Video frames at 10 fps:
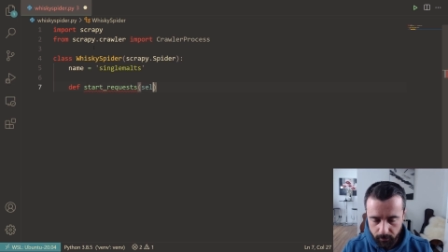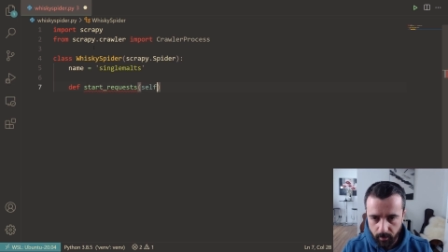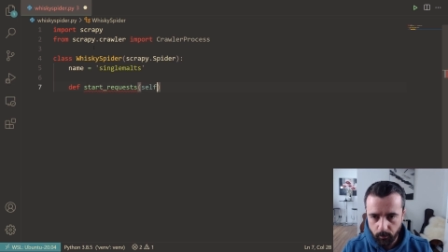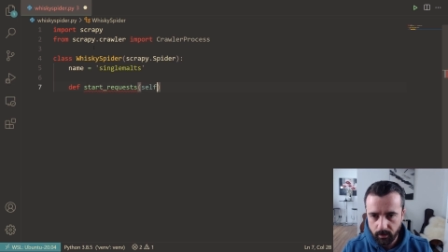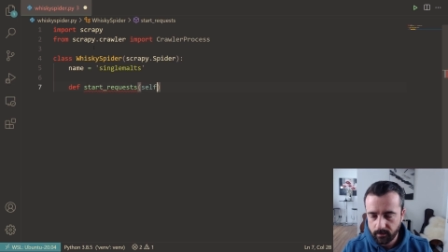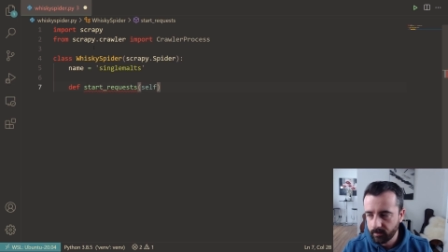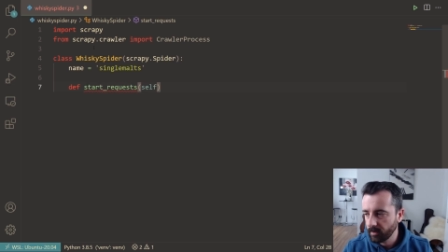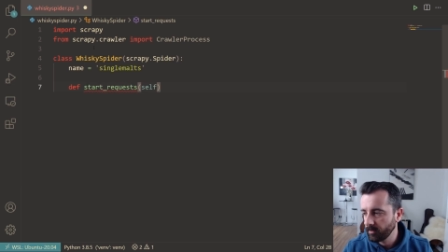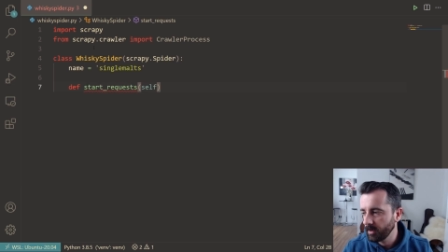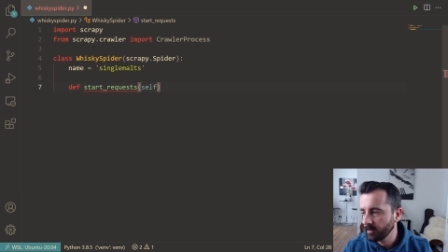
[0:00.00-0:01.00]
and we need to
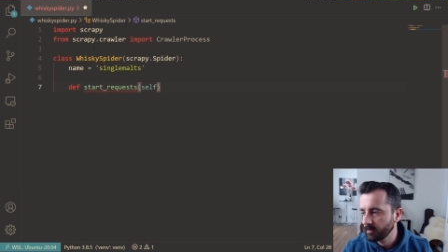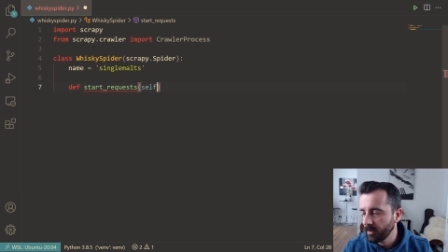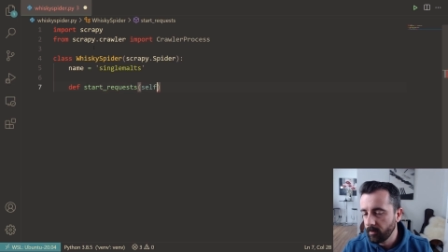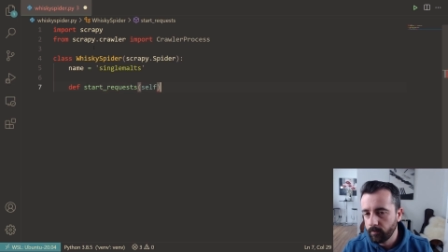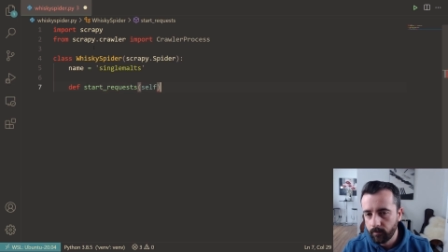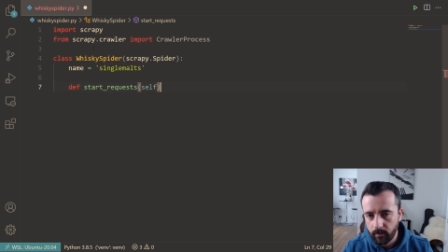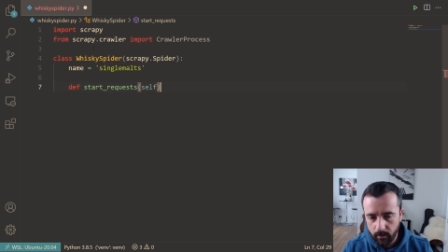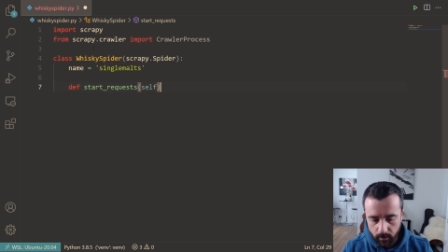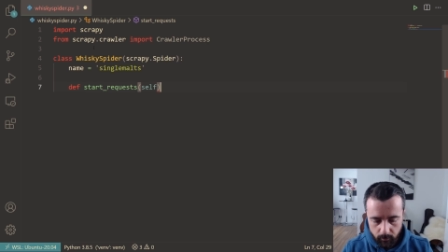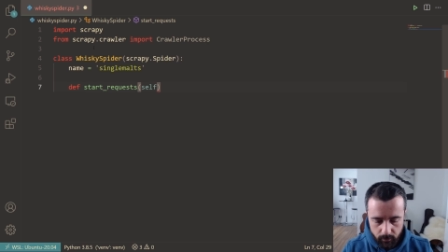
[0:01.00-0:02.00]
give it itself
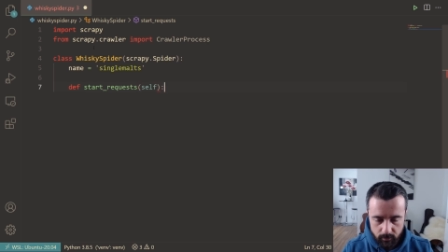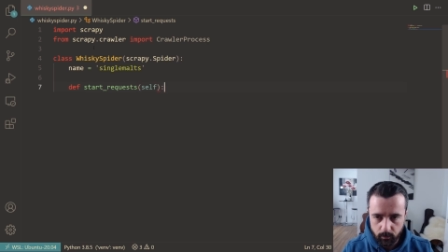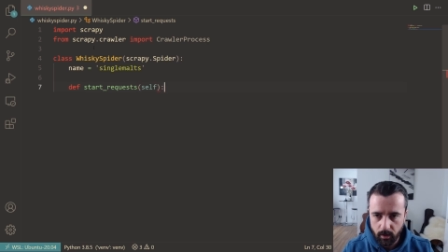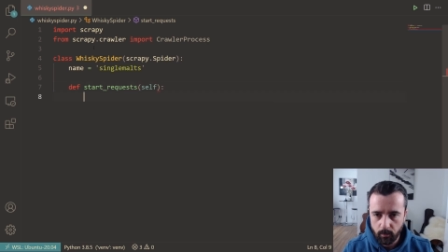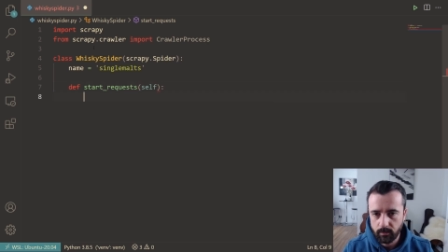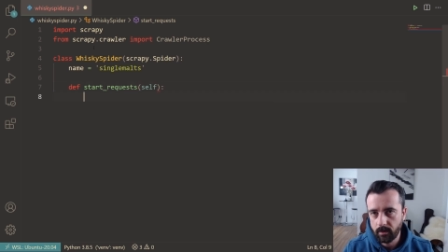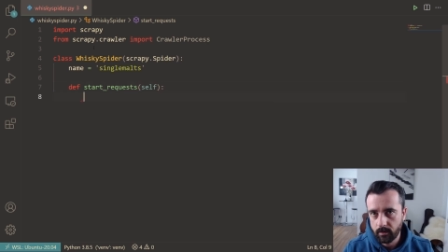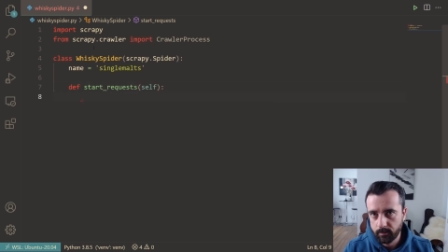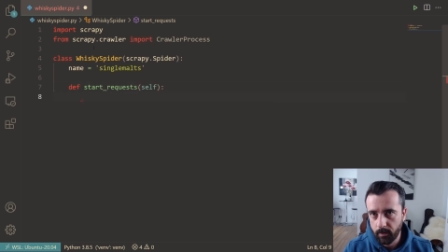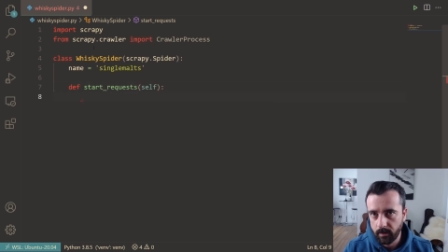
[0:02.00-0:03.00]
because we are within
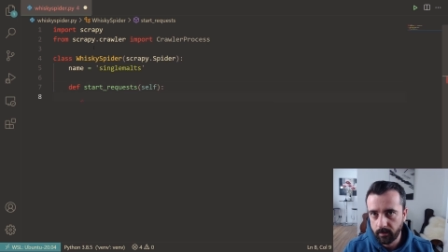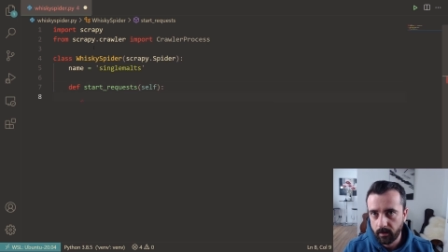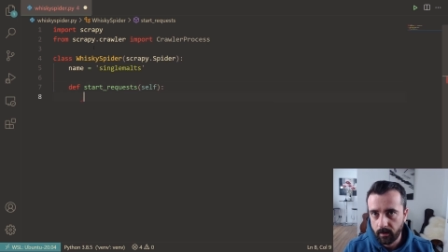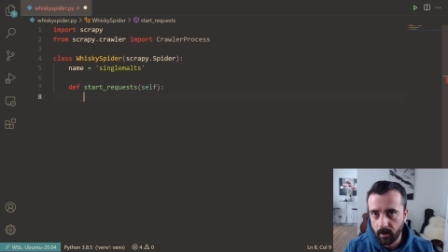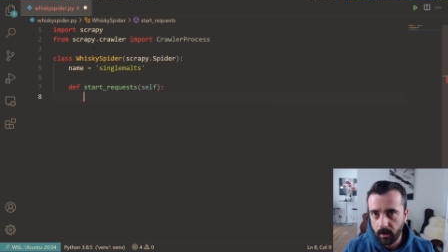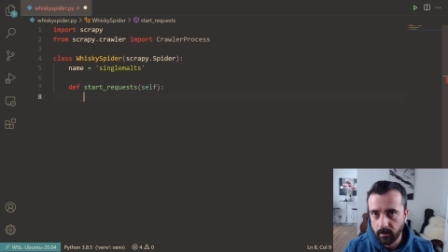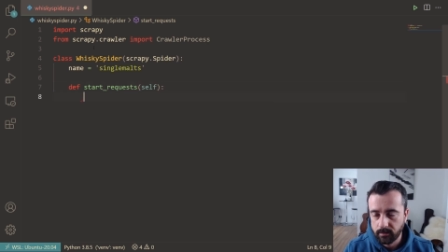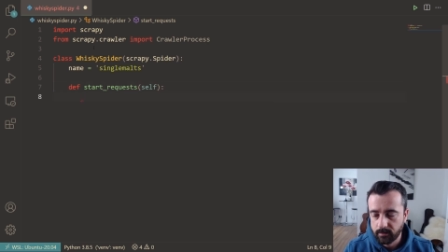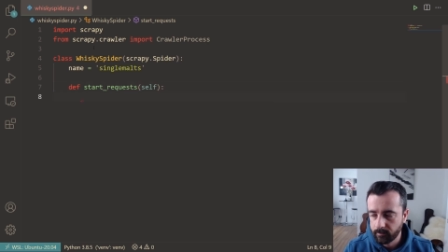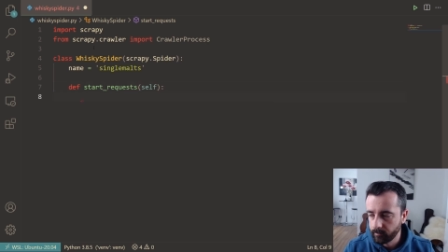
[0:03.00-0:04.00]
our spider class.